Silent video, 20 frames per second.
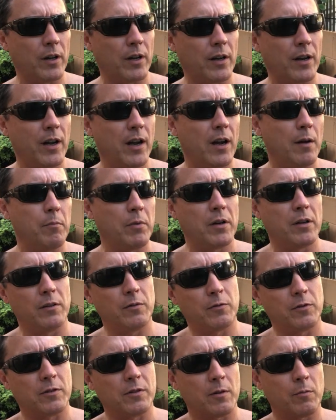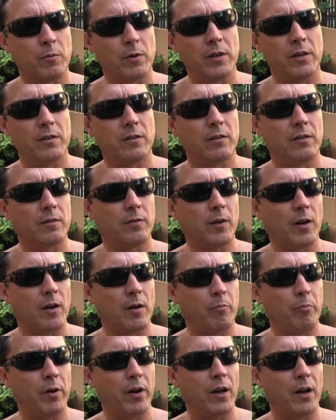I got, because for some reason on this
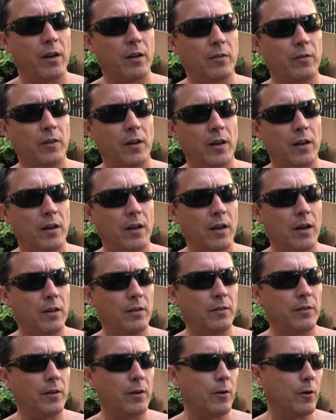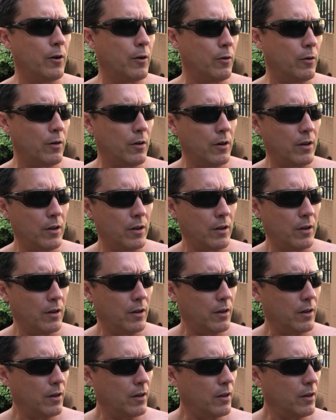iPad it's saying I got zero.
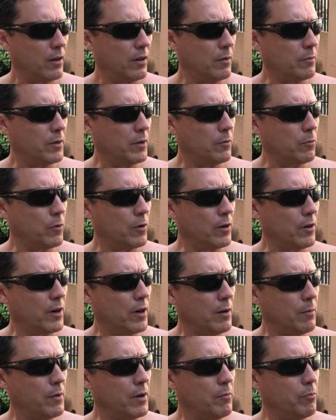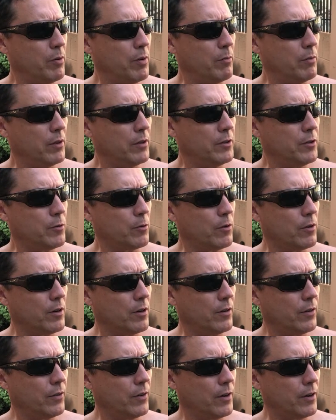I'm just wondering how many people are joining
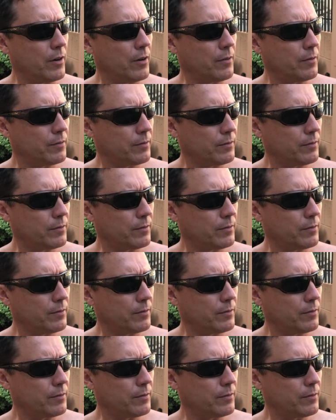us here